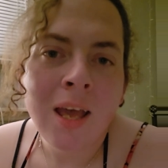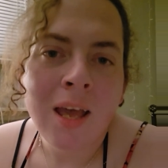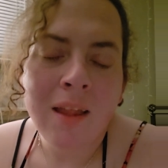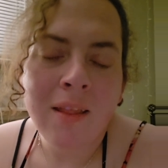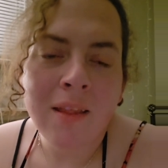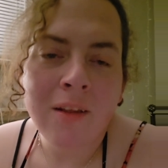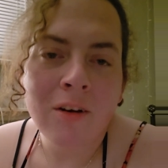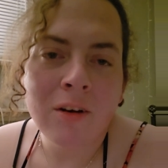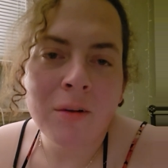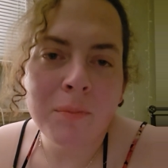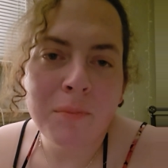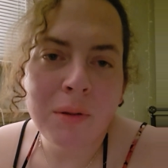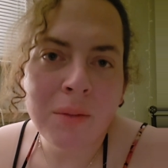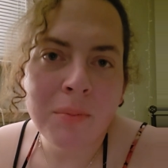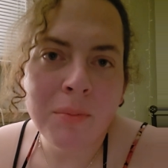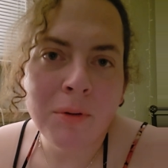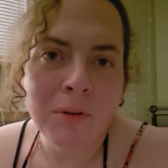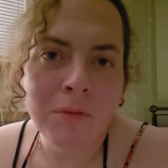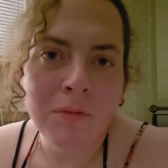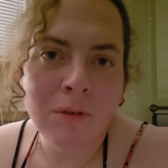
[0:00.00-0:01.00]
And there are
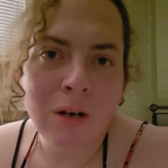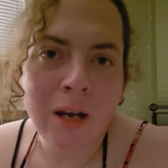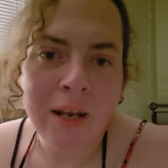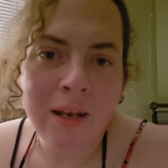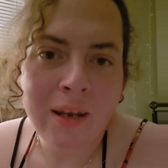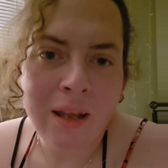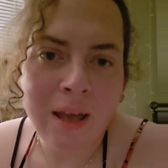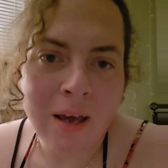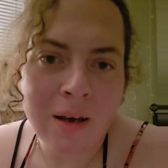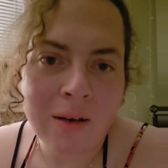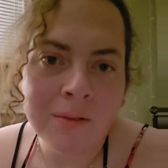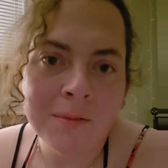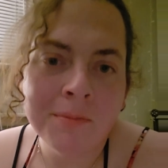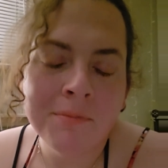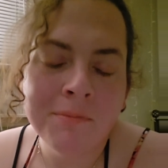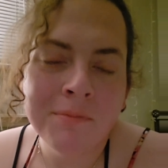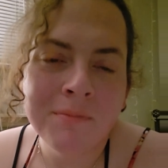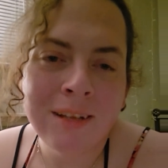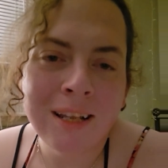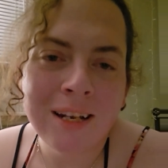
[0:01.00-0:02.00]
people right now
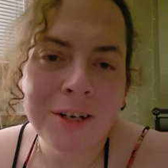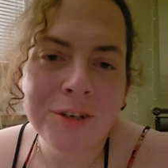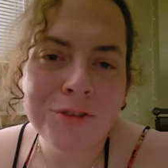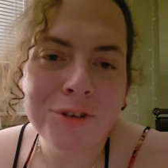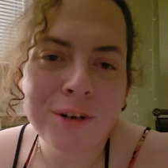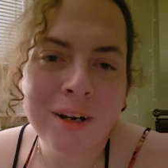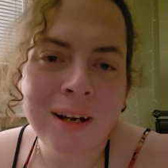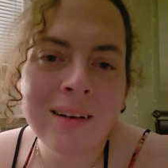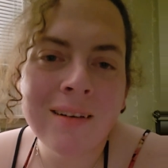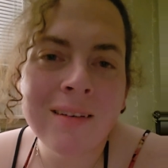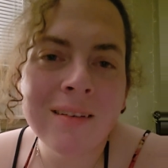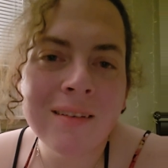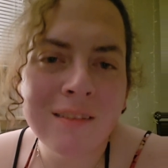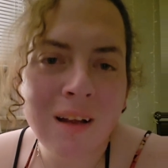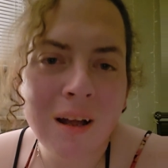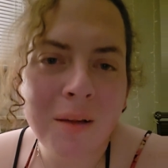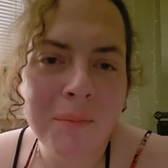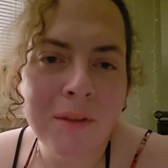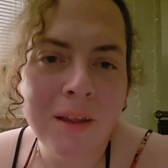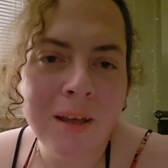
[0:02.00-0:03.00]
that are trying to
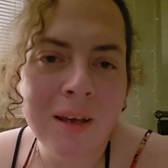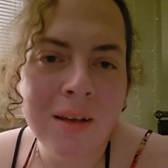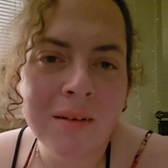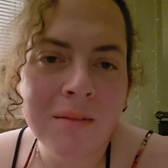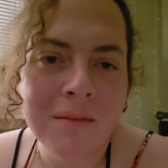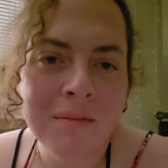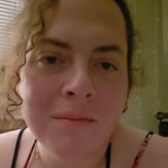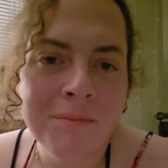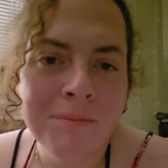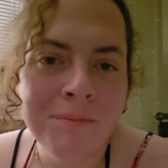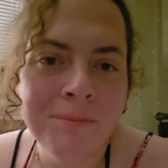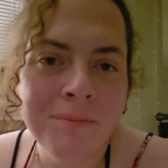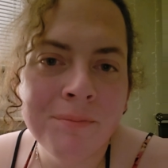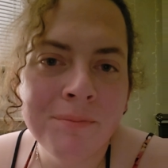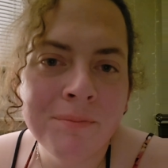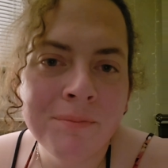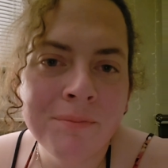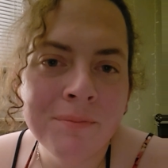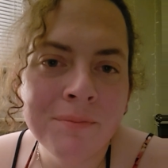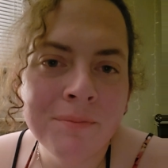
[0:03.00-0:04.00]
stop that.
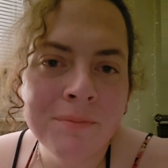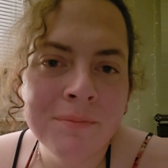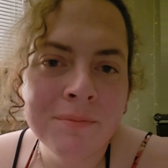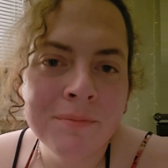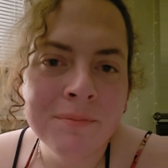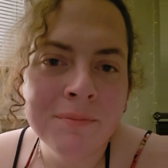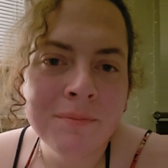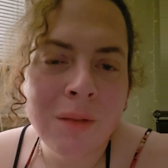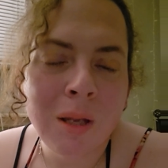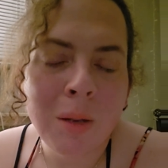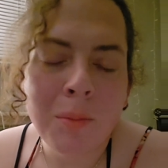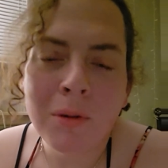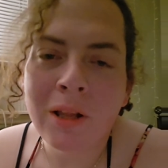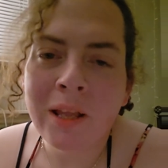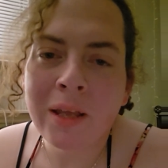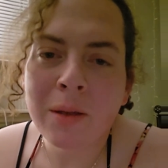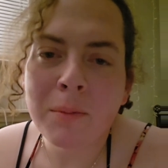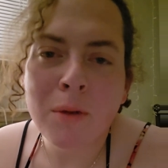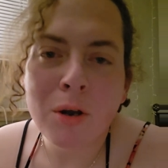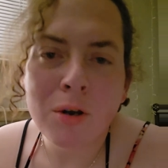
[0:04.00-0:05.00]
People
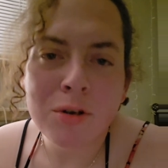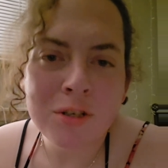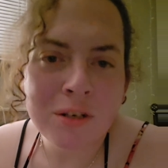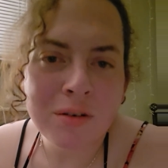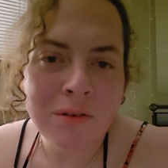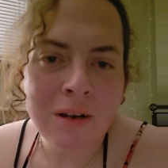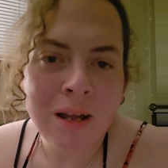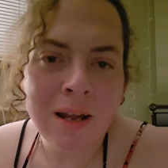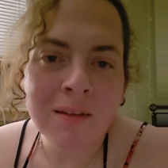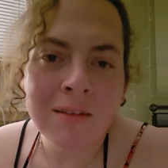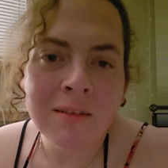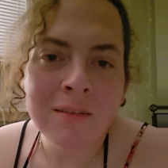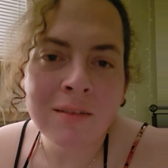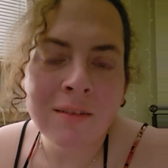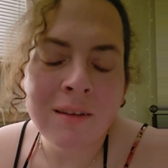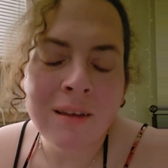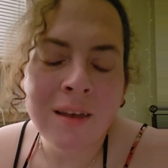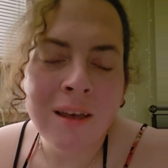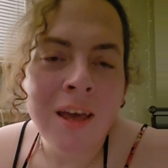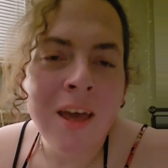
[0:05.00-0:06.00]
like Imogen
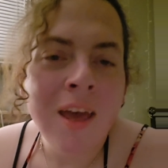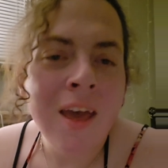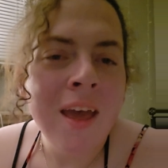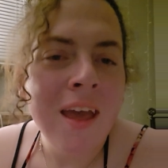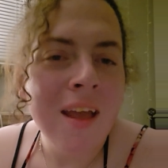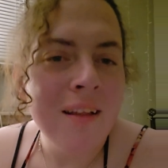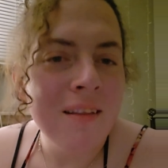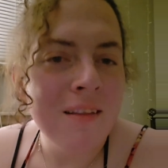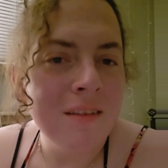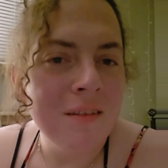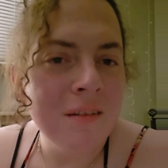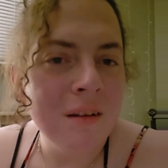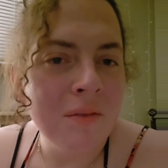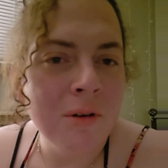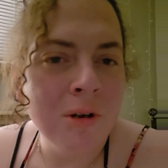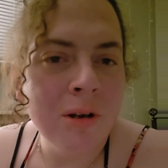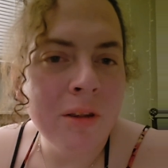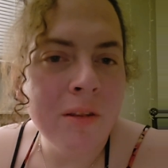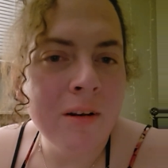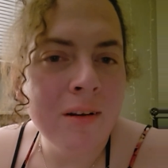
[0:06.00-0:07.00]
Rex and
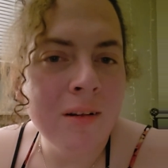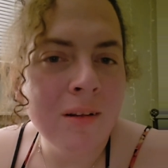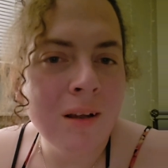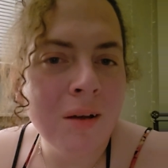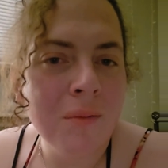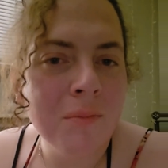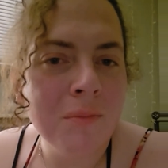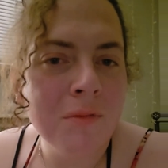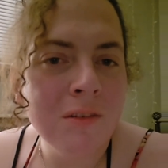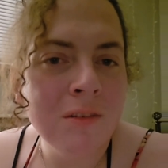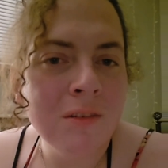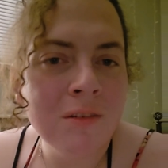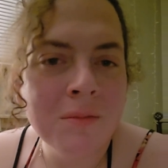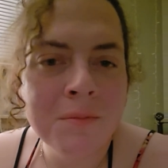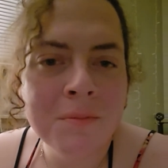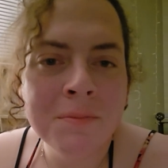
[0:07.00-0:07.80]
several other alums.